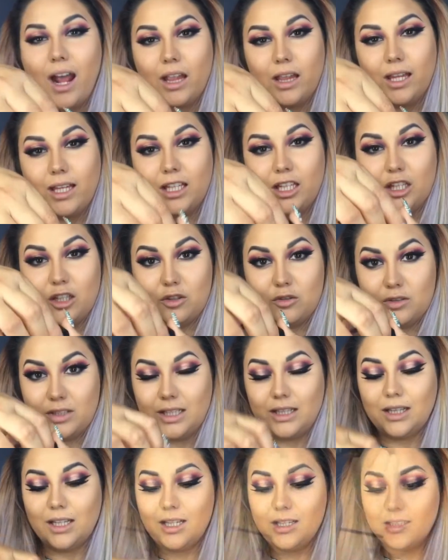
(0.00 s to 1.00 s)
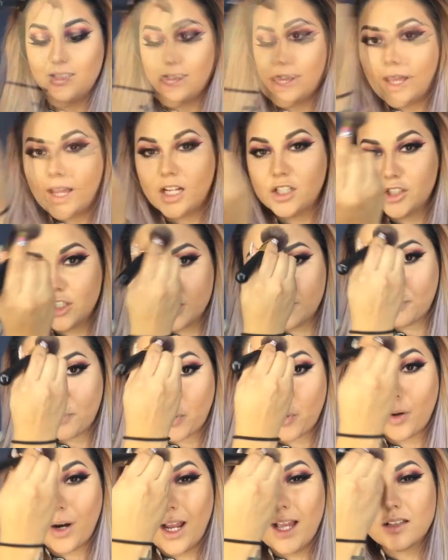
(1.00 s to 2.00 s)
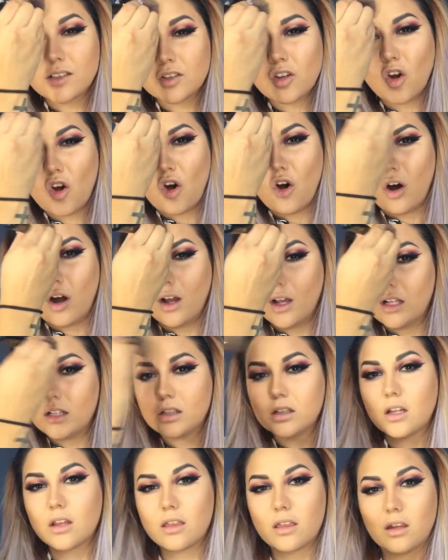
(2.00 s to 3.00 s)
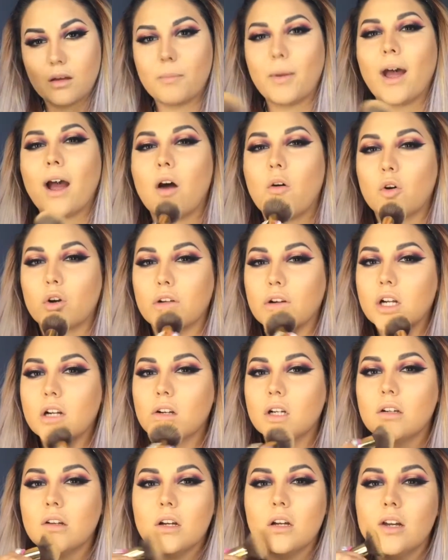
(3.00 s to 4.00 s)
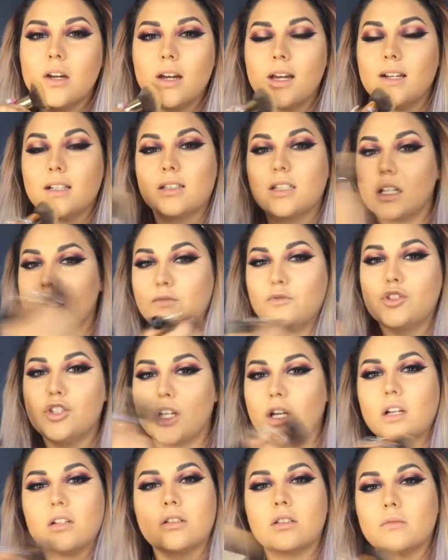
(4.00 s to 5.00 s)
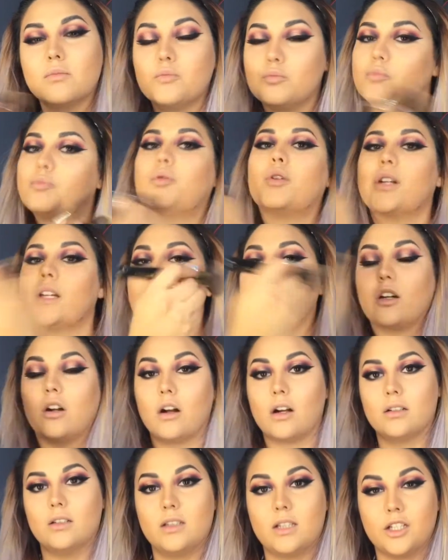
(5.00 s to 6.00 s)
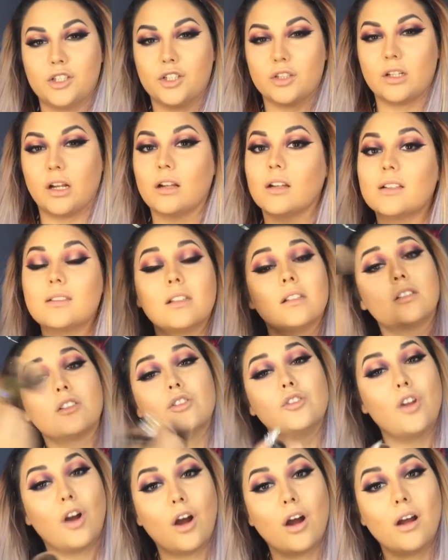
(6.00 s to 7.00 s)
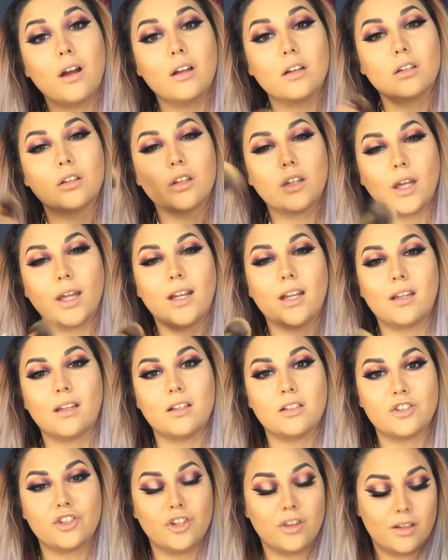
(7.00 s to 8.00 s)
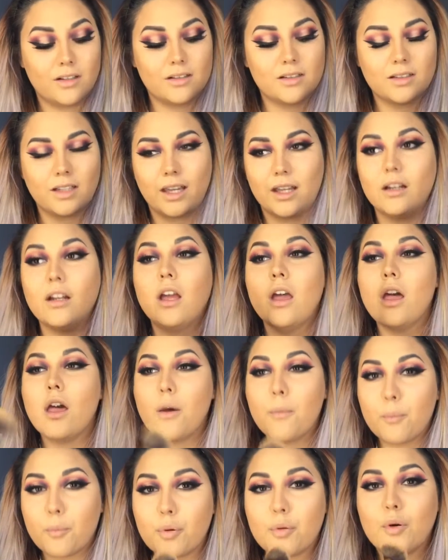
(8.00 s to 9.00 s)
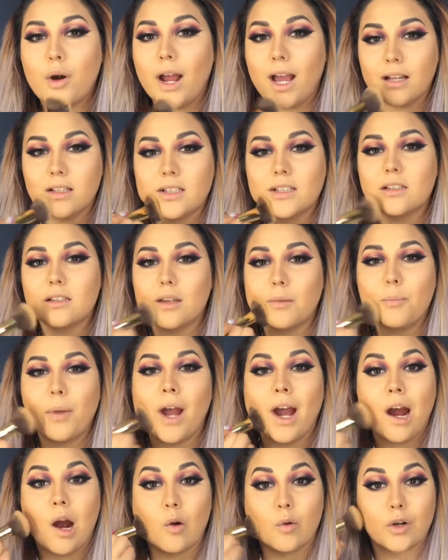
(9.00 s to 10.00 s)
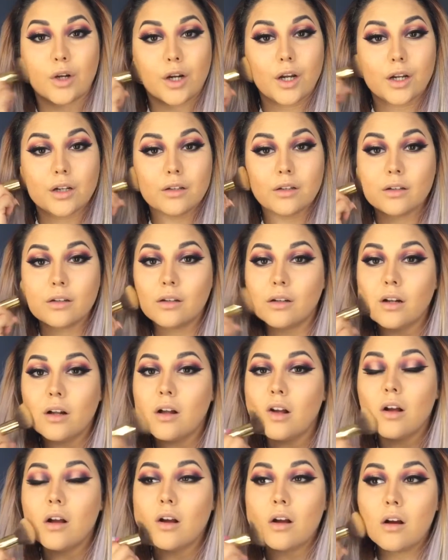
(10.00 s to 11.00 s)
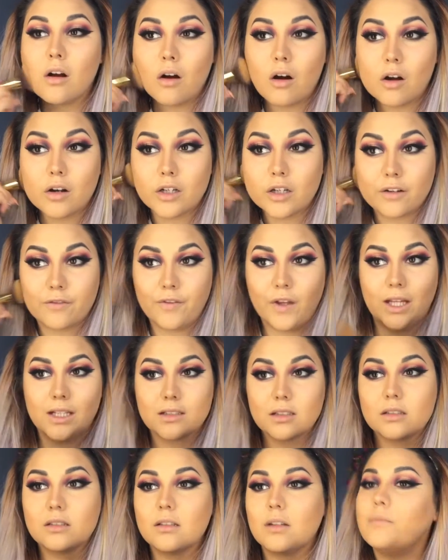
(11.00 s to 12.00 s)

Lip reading: I like using this. And just press on the powder instead of just putting it on and then you're done, because it's not getting into the skin. Press the powder on your face.